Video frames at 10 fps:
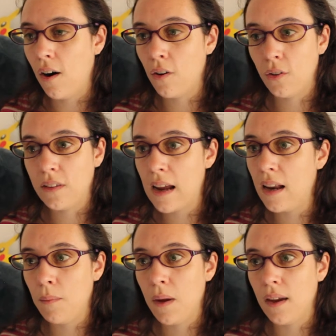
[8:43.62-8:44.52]
on a
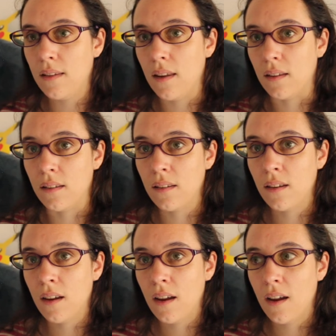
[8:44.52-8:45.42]
daily basis.
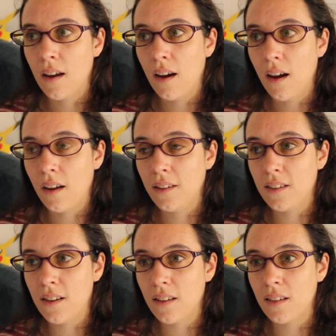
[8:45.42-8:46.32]
And
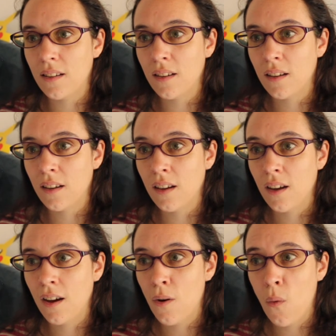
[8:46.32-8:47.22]
it's just,
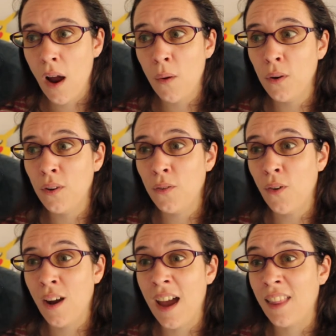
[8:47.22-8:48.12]
why would you
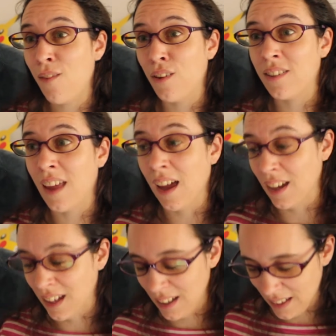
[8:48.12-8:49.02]
forget
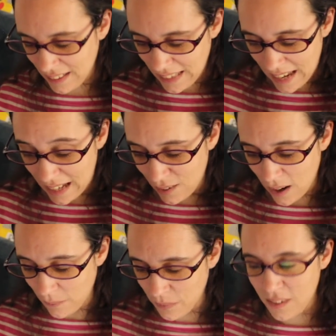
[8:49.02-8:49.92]
everything?
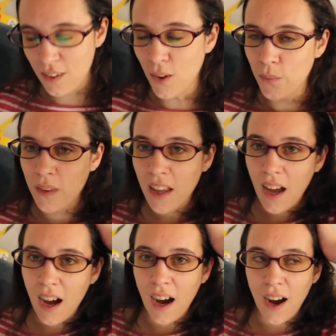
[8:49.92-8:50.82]
Anyway, so,
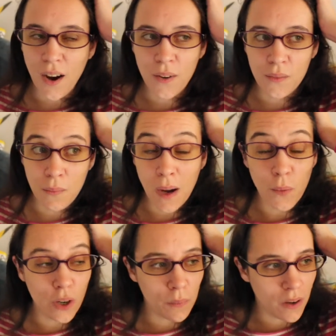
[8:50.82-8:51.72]
my
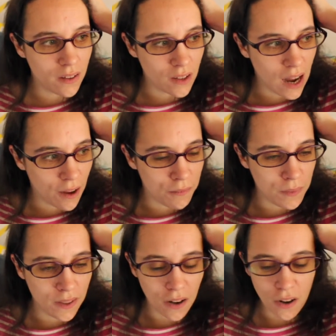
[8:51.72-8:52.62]
morning page, I've
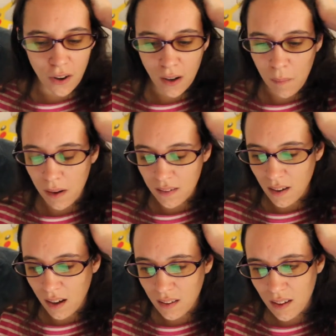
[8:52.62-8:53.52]
been a lot about
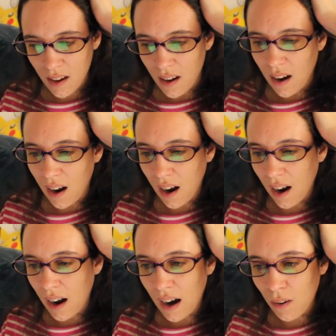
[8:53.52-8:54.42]
that.
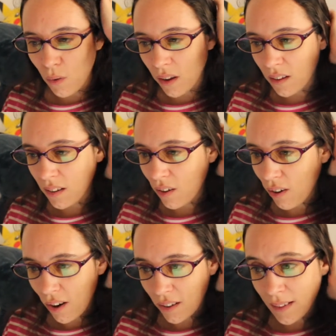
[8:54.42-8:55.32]
I ranted
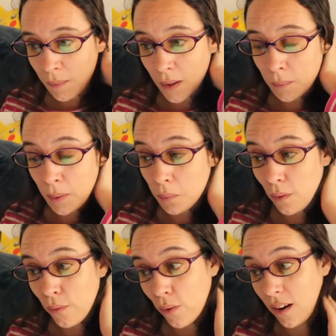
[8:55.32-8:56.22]
a lot about
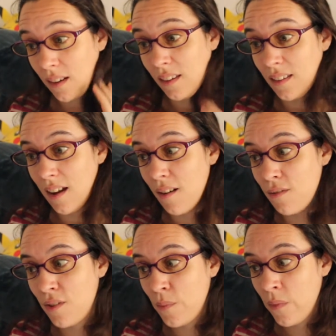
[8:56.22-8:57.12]
people forgetting
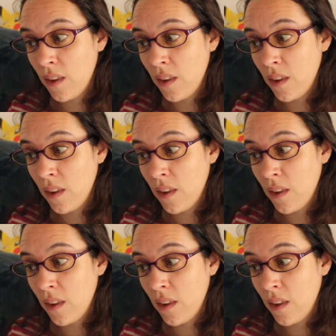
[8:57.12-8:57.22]
stuff.